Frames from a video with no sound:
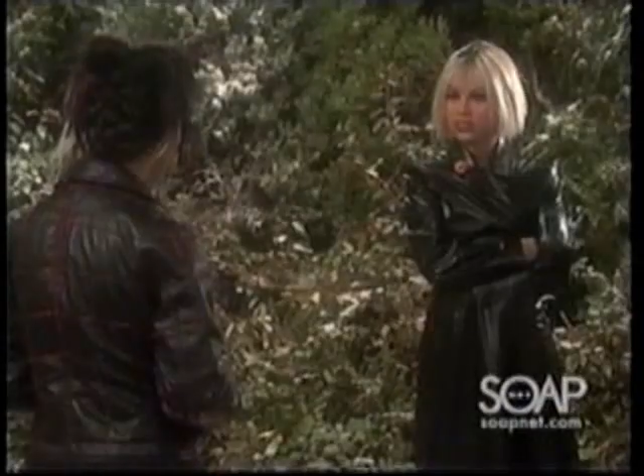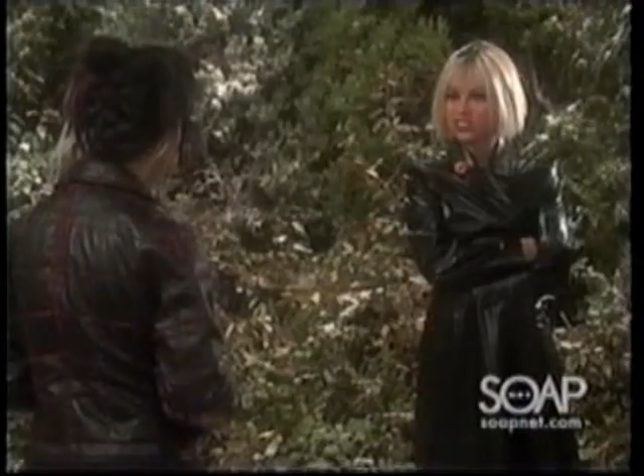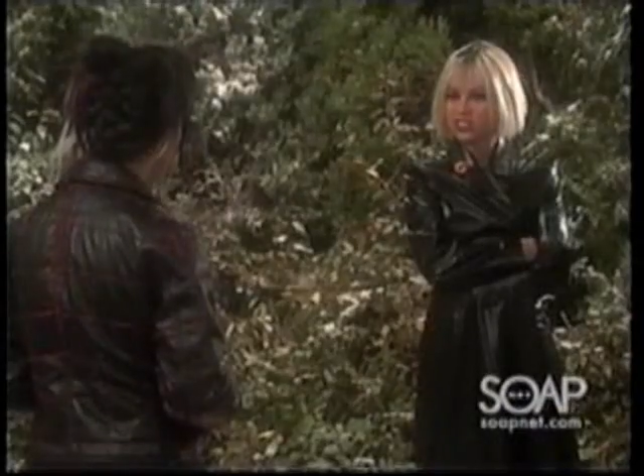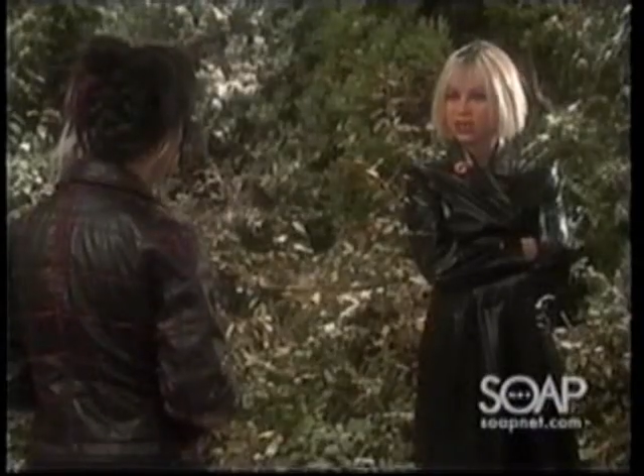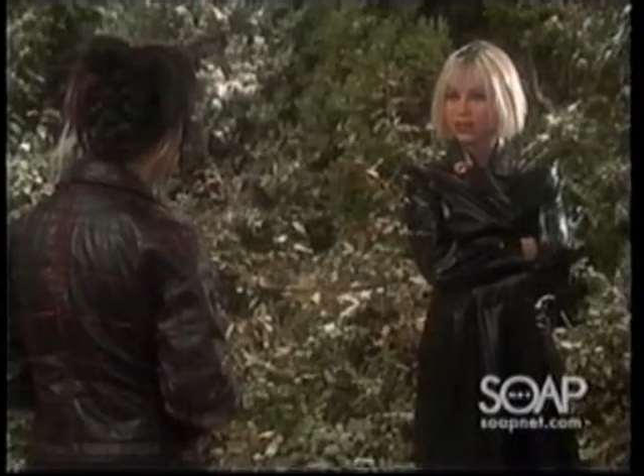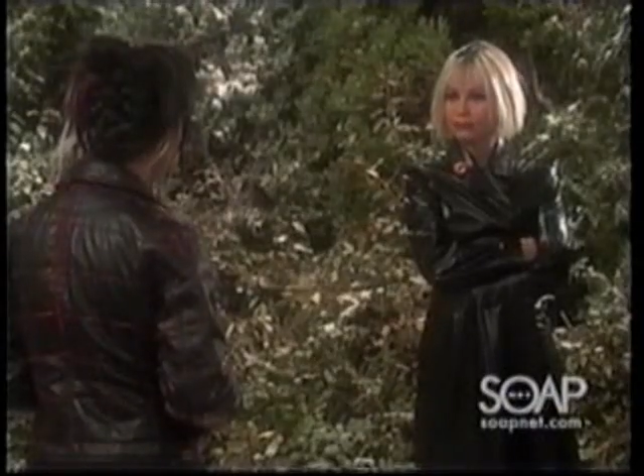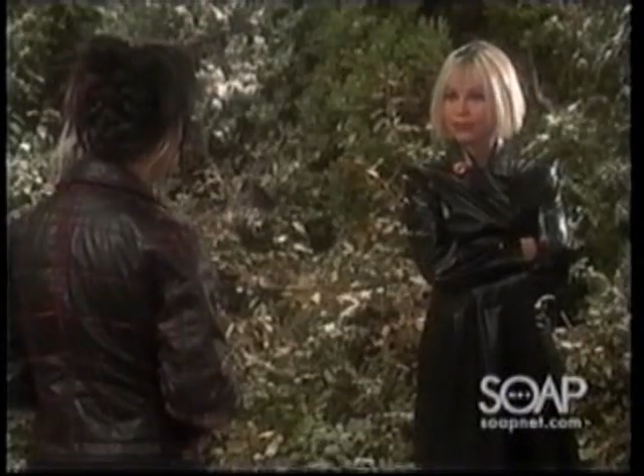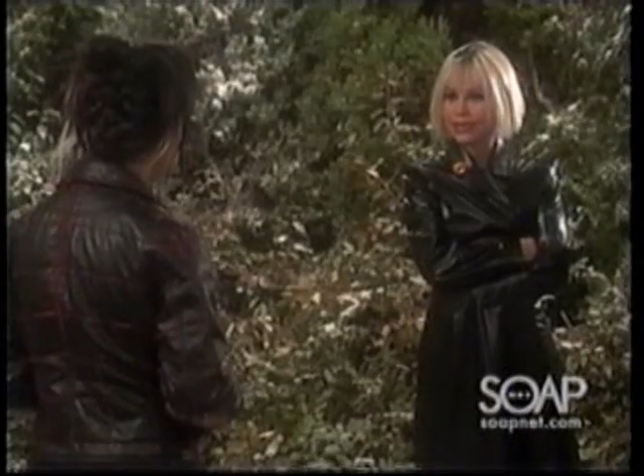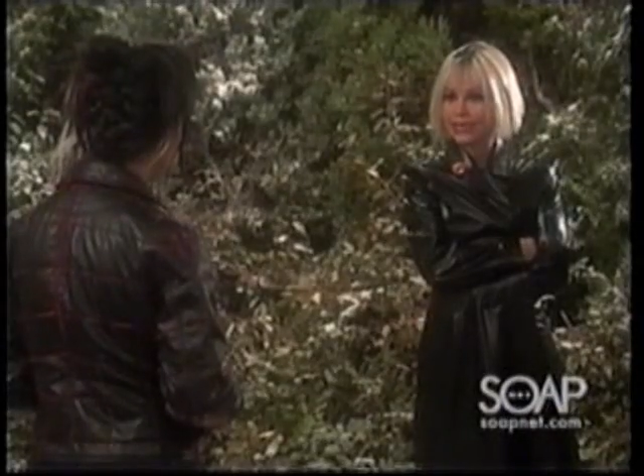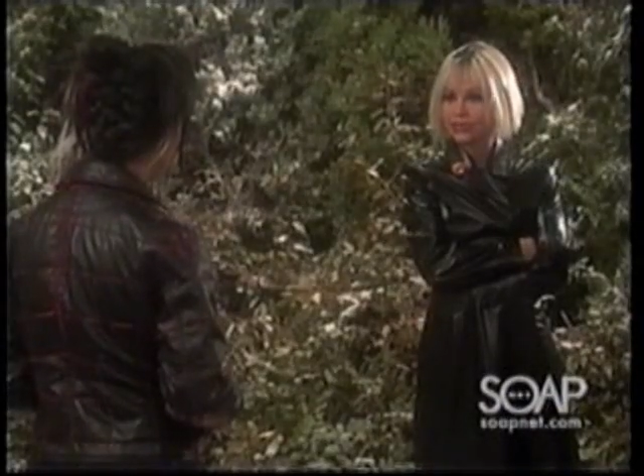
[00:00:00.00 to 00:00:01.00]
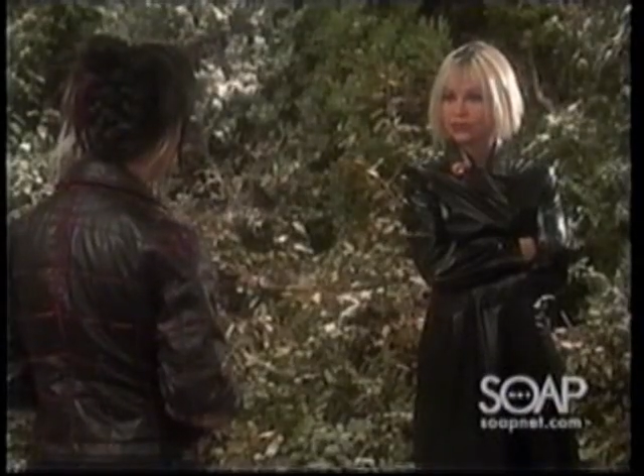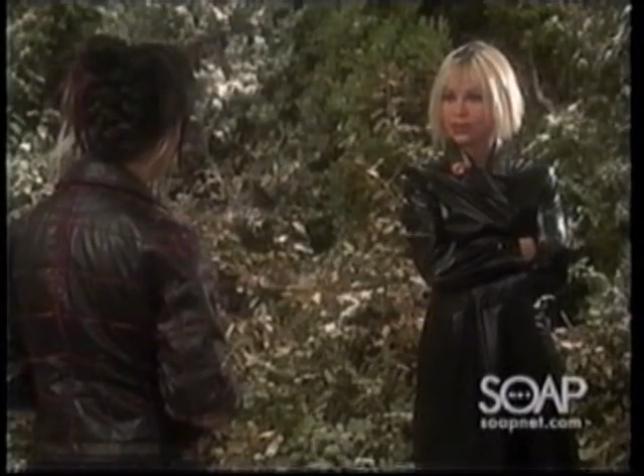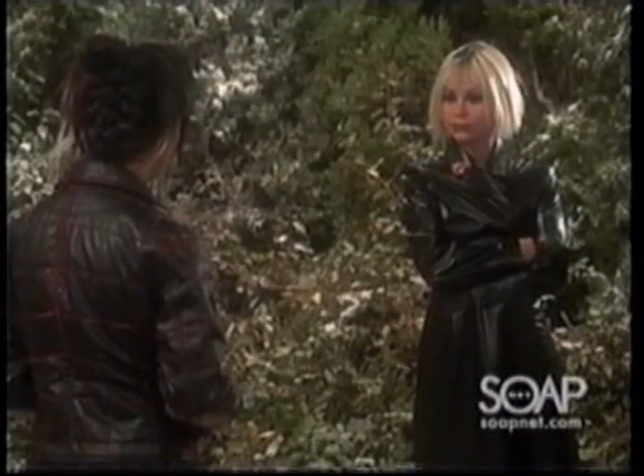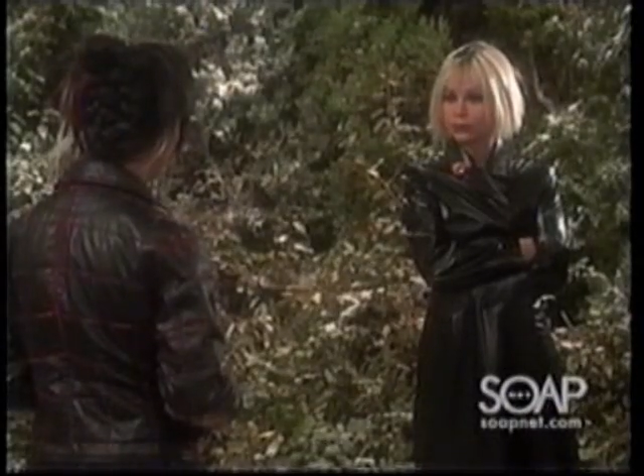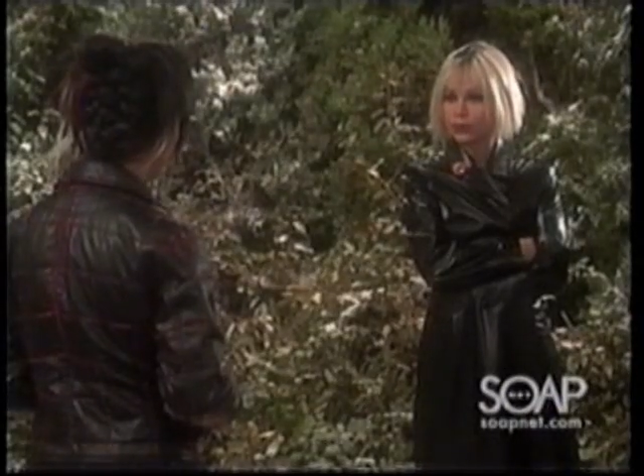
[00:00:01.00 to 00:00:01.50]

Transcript: Let's just say I have plans for that